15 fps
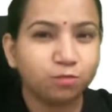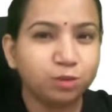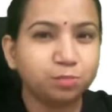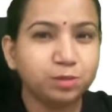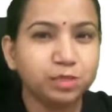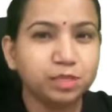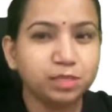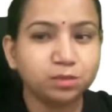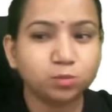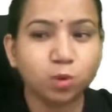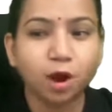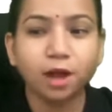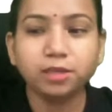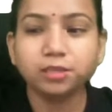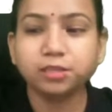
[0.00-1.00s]
VP is
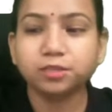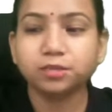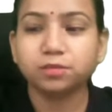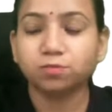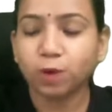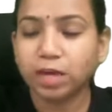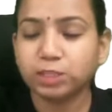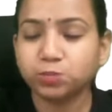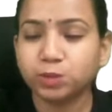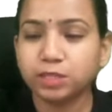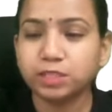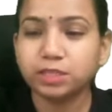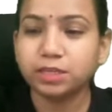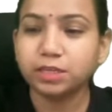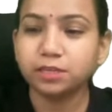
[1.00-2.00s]
what? Vice
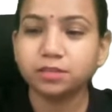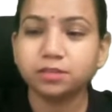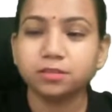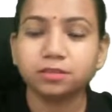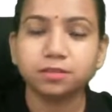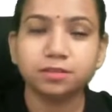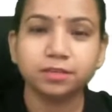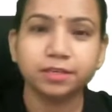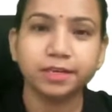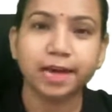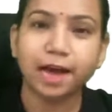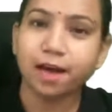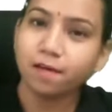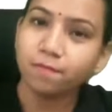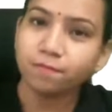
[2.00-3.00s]
President?
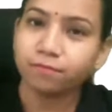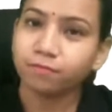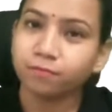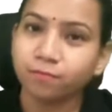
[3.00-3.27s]
Yeah?